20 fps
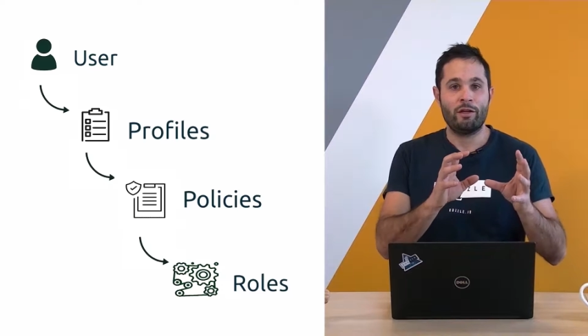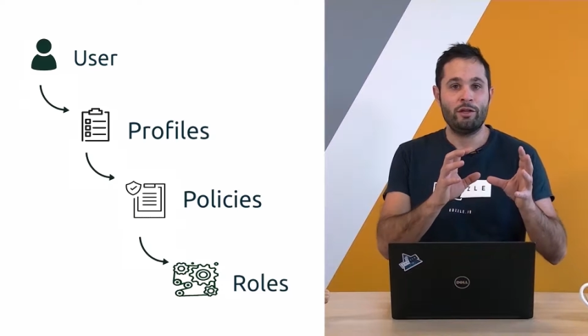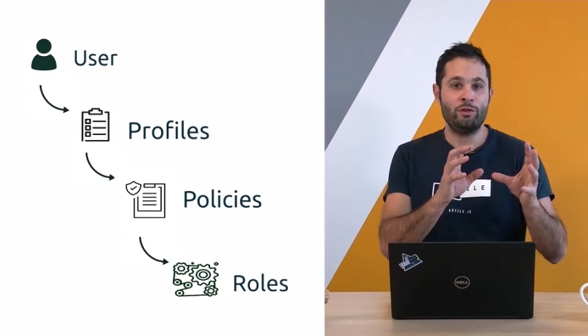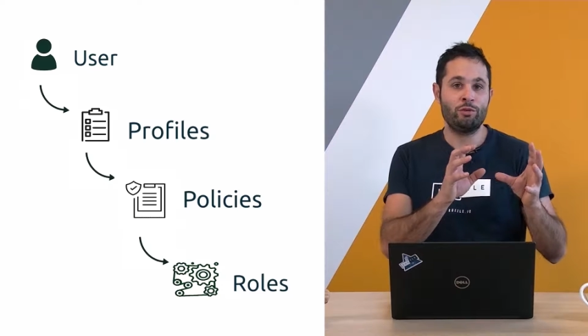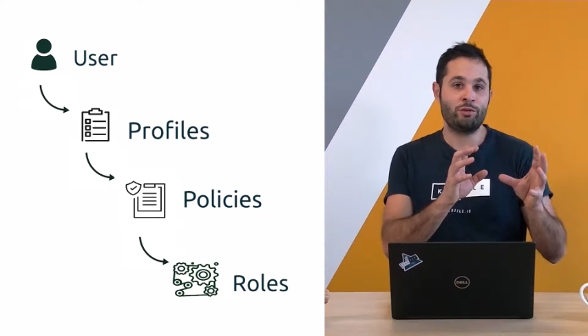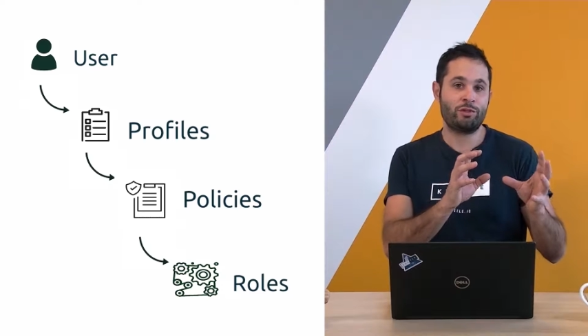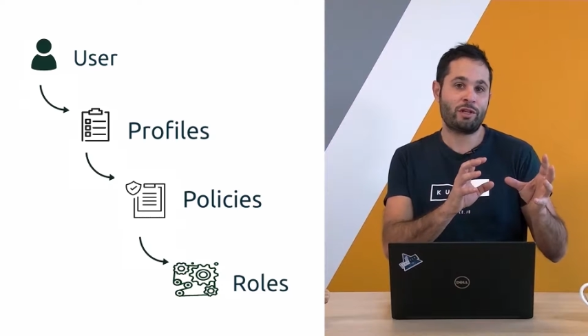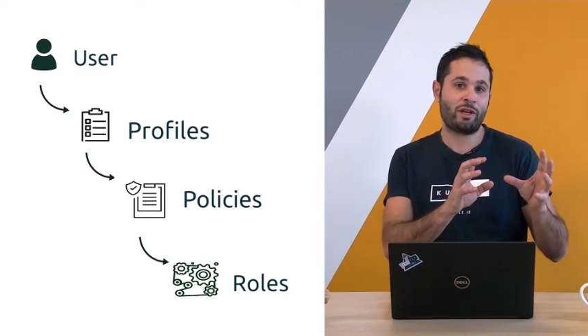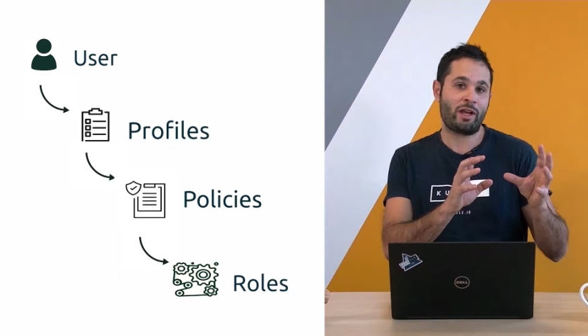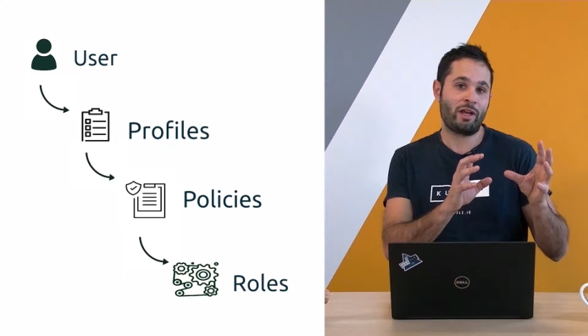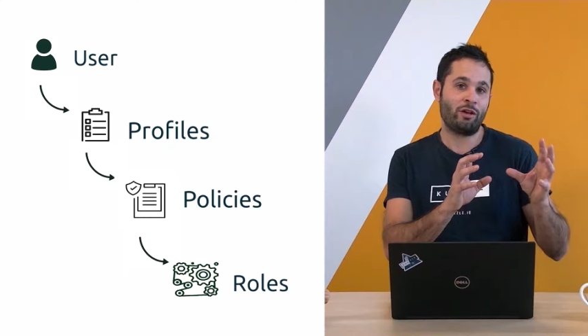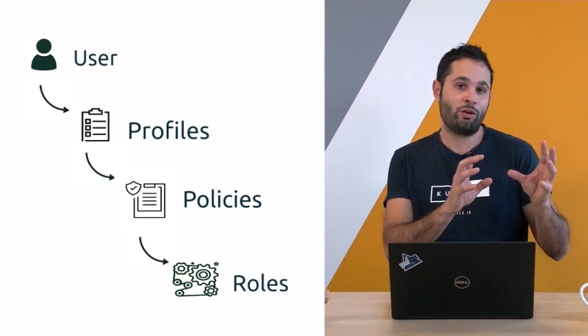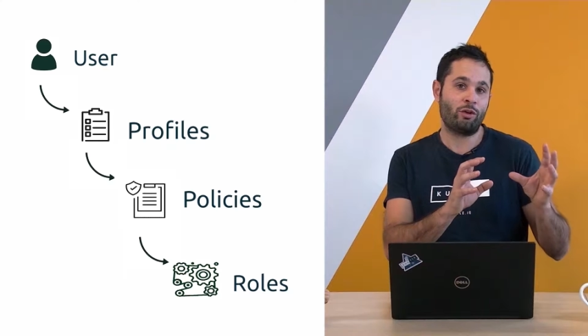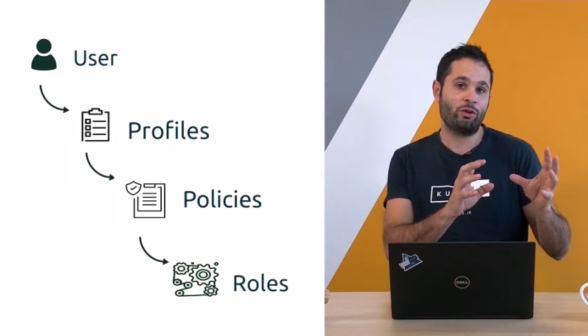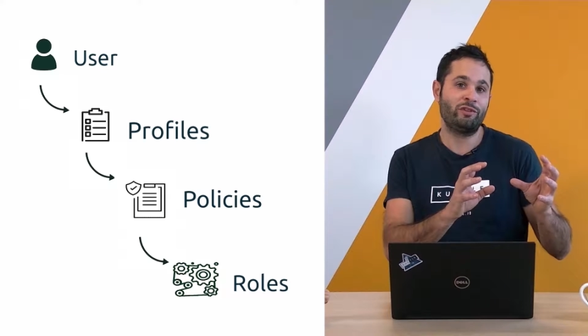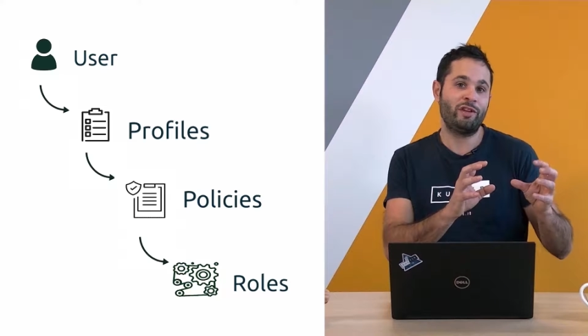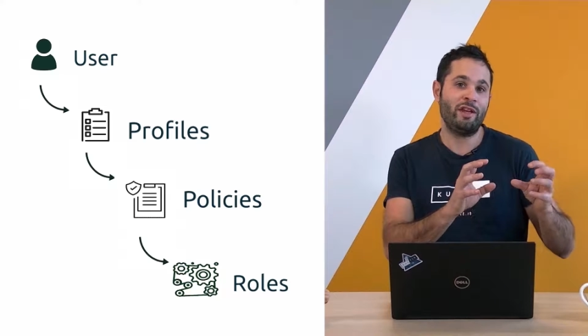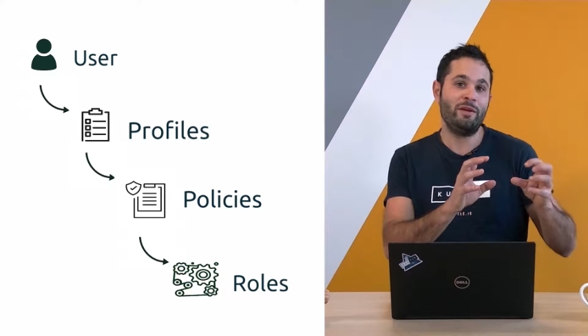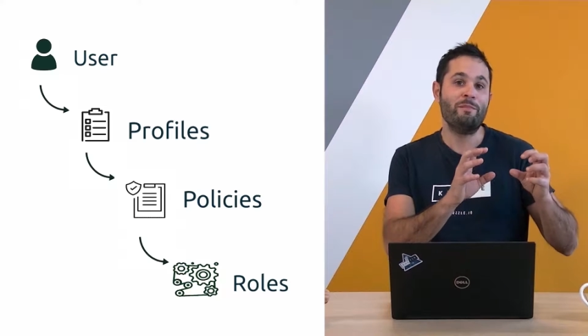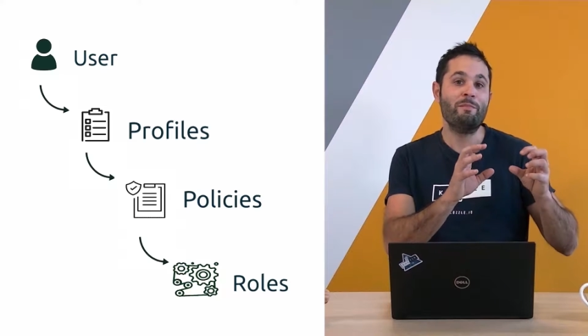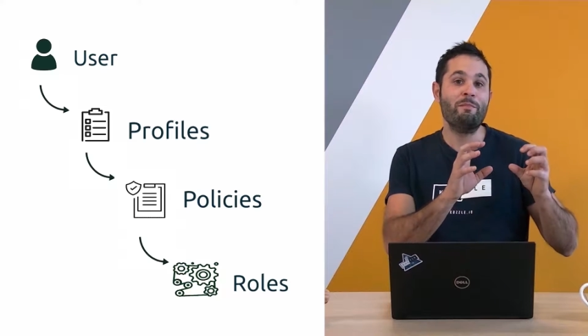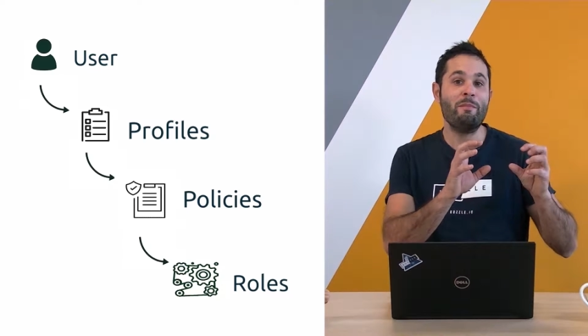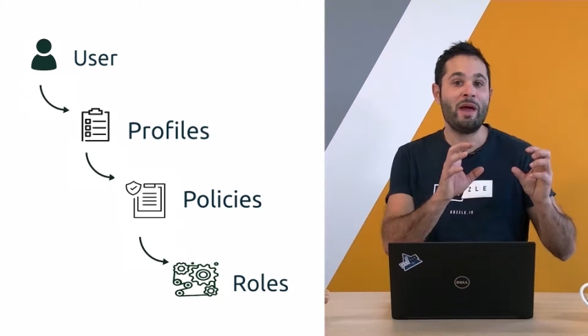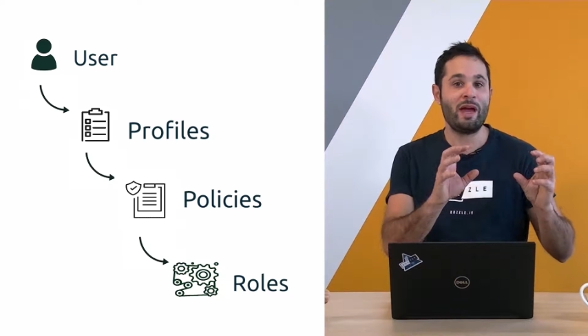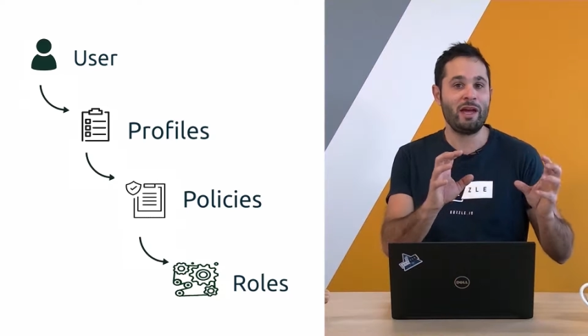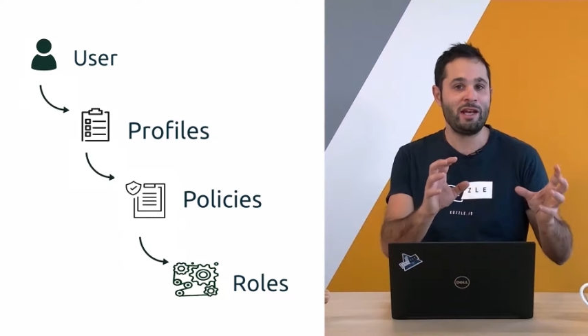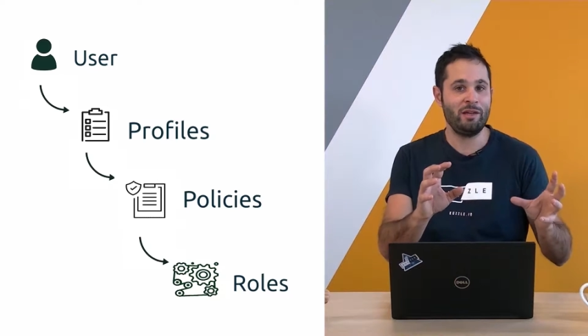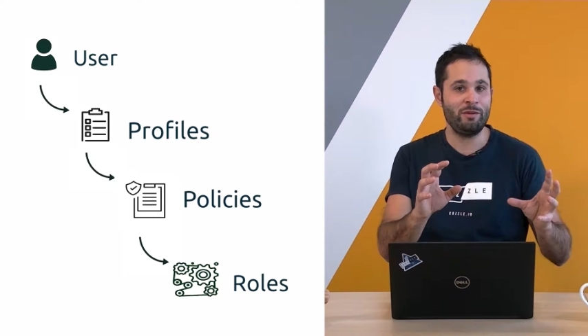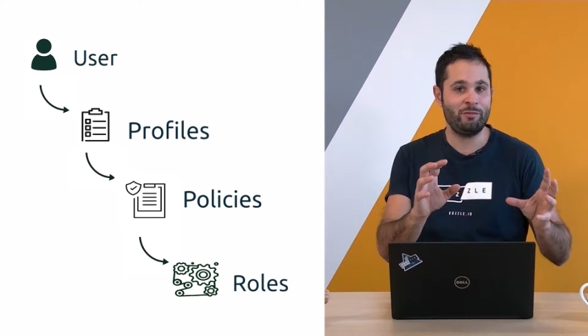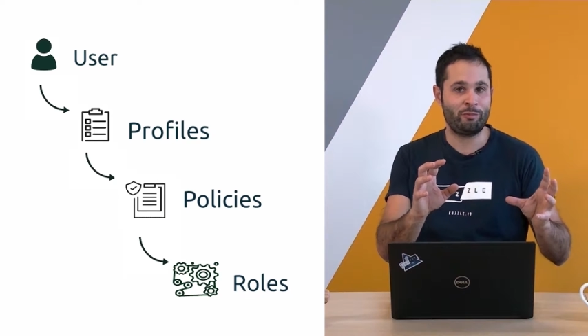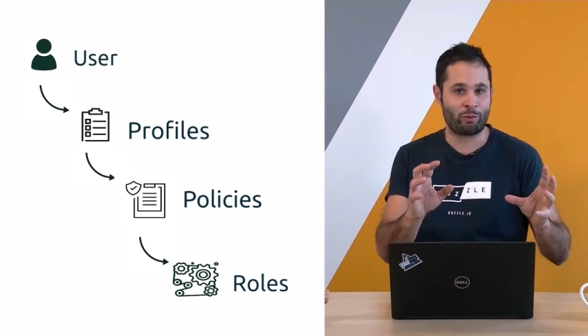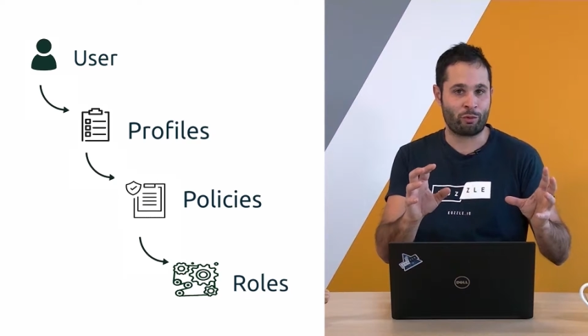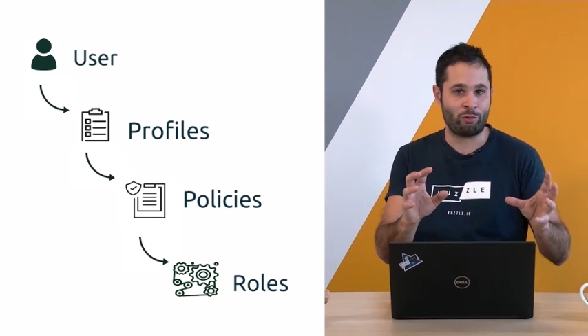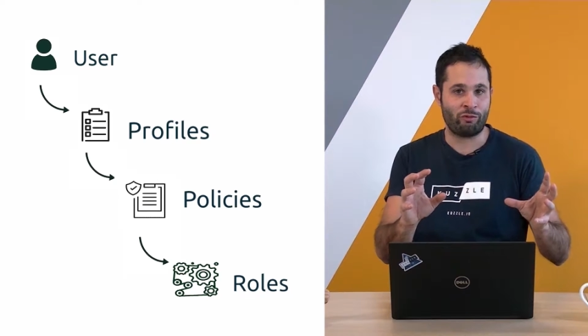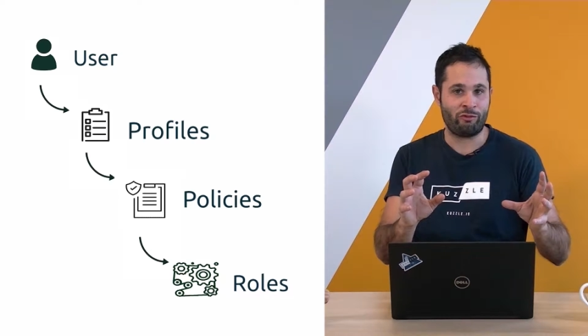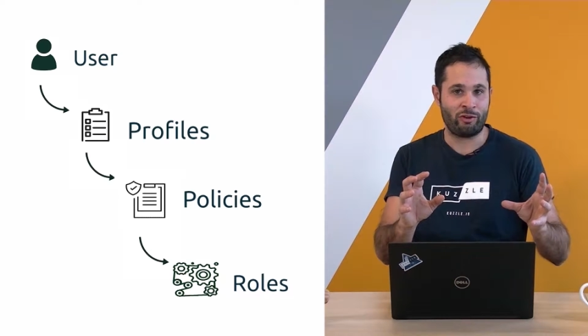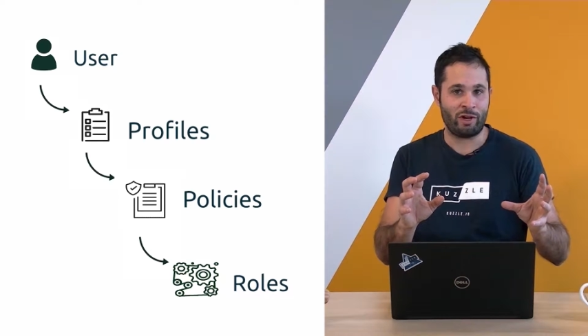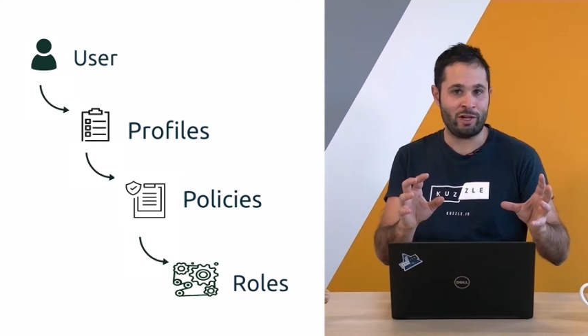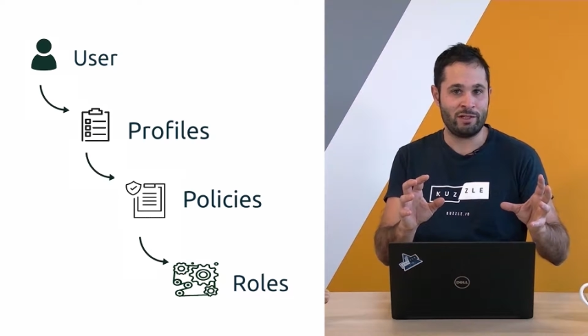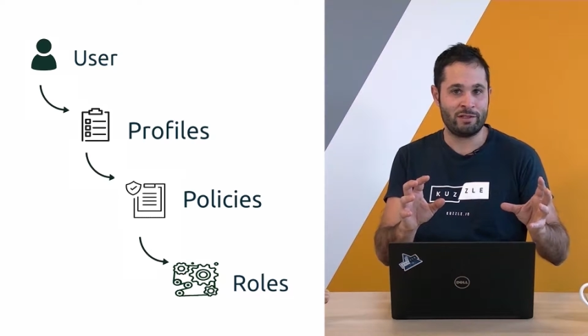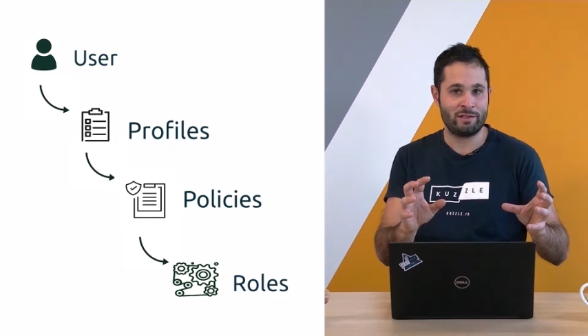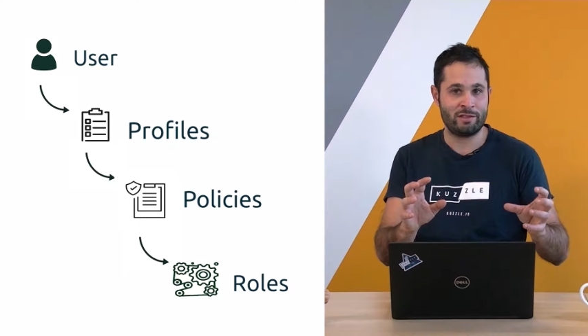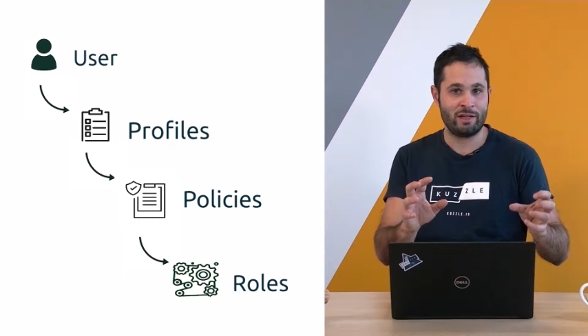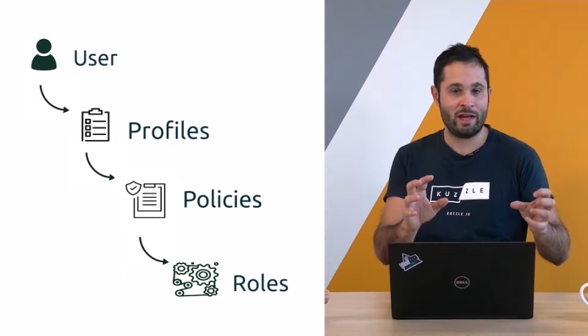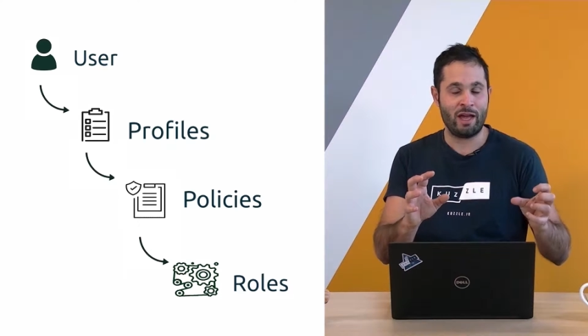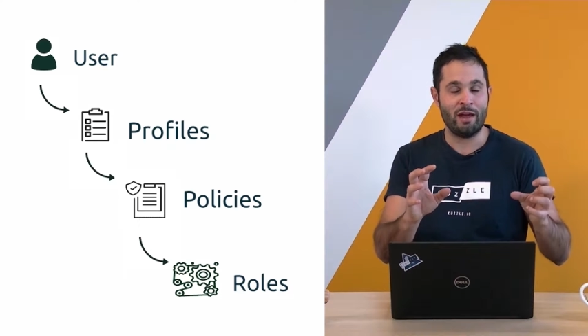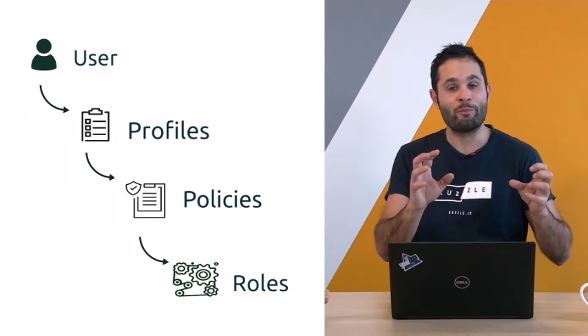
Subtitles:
users can contain many profiles,